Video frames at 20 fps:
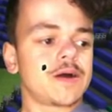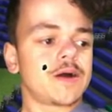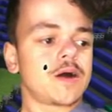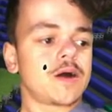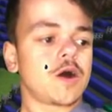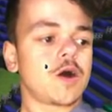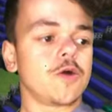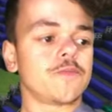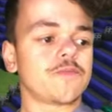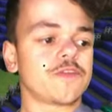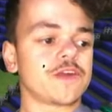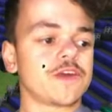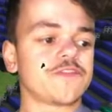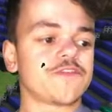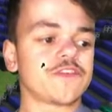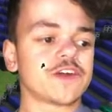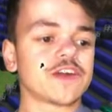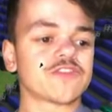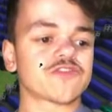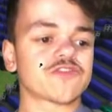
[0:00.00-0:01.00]
Hopefully,
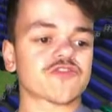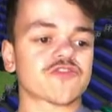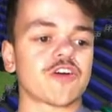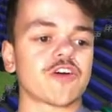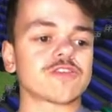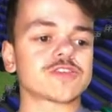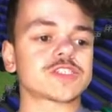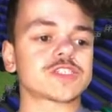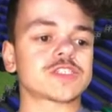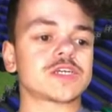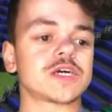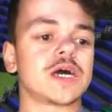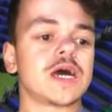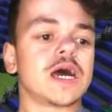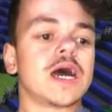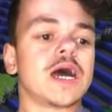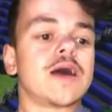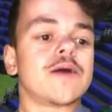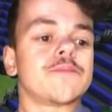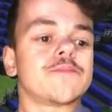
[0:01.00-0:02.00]
fingers crossed.
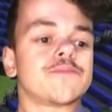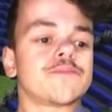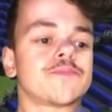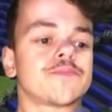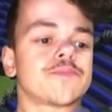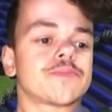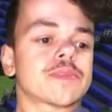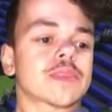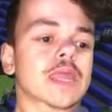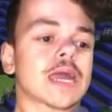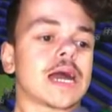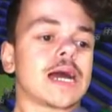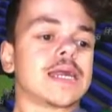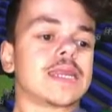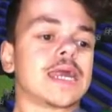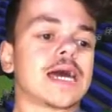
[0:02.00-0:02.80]
And